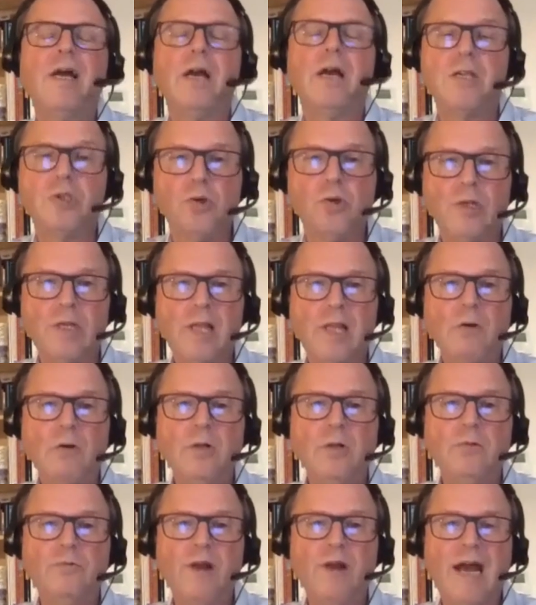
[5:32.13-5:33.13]
And your
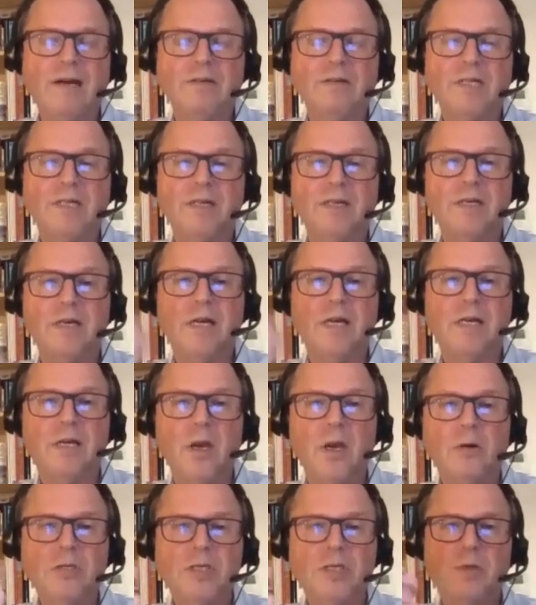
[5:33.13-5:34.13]
local router
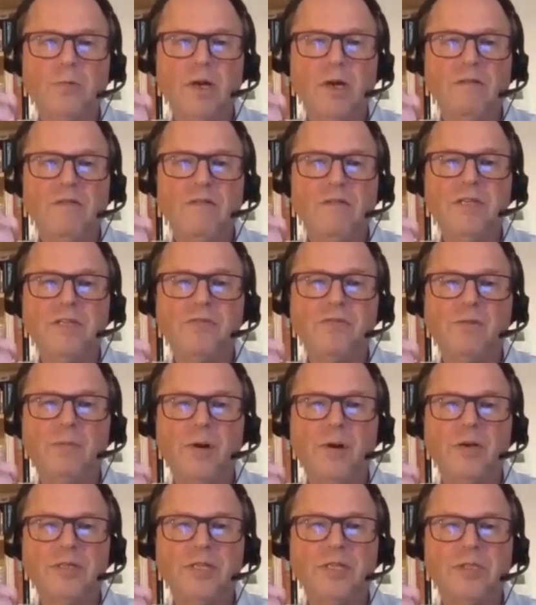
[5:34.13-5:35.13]
goes to one of these
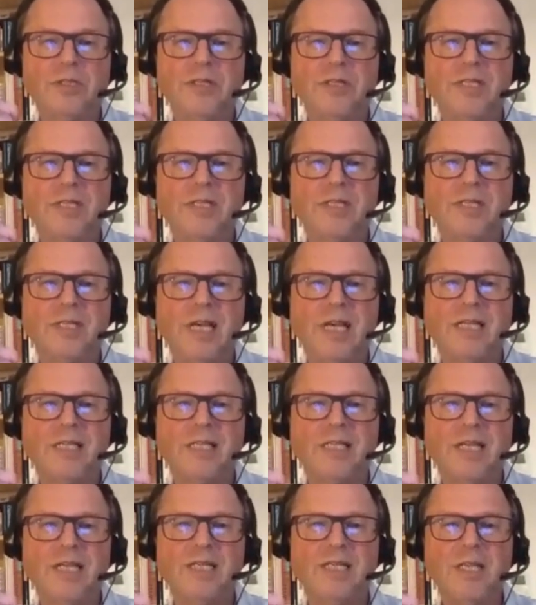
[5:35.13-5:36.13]
repositories and
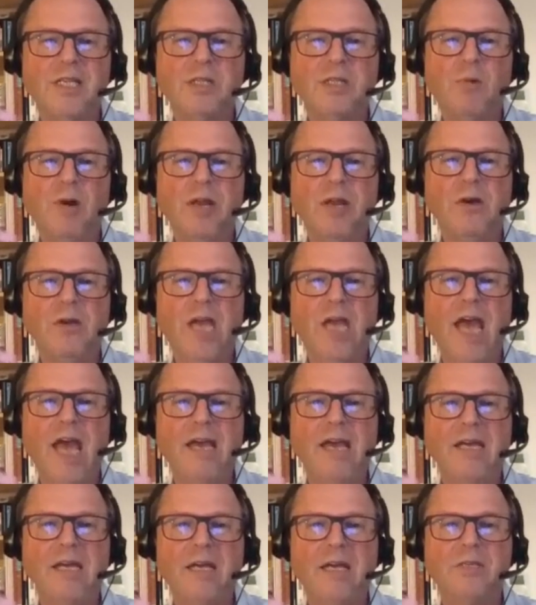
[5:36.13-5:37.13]
says, is this one okay?